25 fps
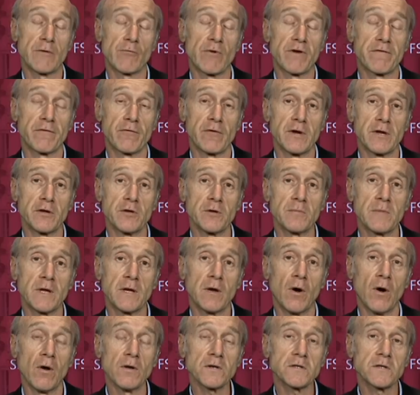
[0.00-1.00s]
referendum,
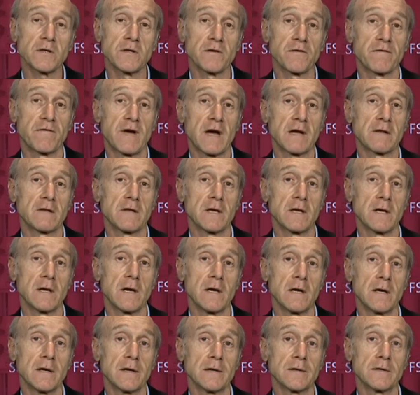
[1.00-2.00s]
and also the fact that
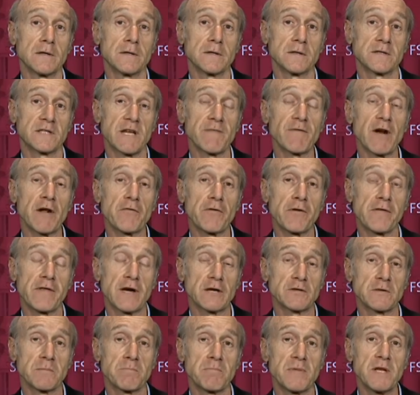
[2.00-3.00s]
uh, uh
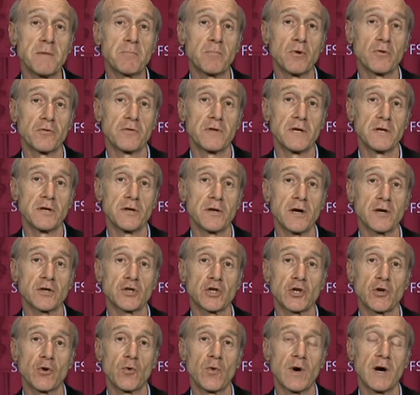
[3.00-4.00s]
700,000 people did not
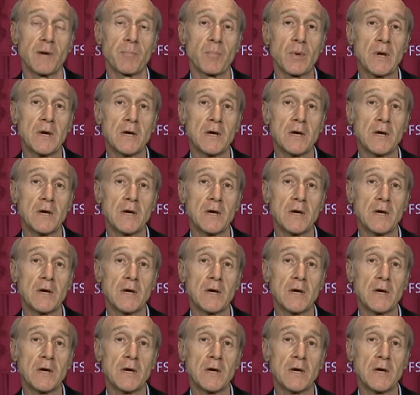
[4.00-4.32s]
show up